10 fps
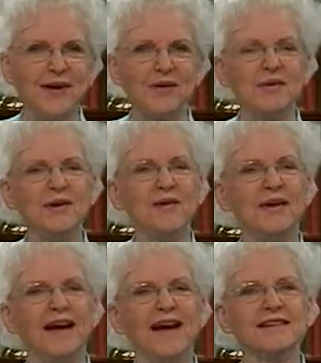we would
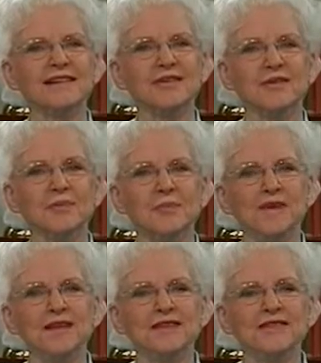ask you to
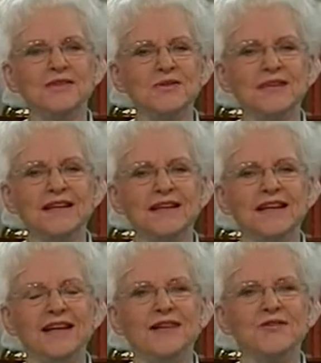please tune in
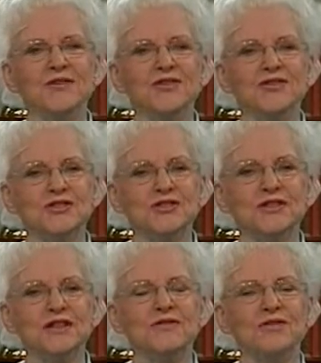again for
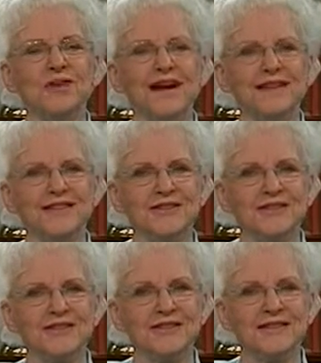Searching for Answers.